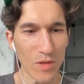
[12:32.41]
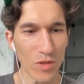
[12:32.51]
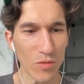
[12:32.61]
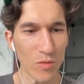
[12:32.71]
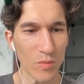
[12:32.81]

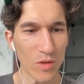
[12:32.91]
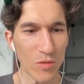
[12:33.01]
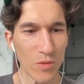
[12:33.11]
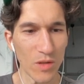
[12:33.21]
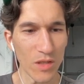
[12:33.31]
shouldn't be
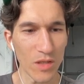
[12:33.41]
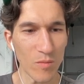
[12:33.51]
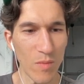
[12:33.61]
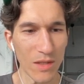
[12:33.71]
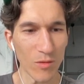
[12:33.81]
doing this,
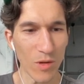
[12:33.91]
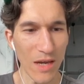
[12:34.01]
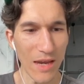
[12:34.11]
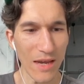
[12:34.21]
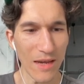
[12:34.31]
but
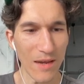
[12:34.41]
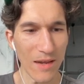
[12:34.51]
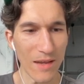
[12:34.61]
okay.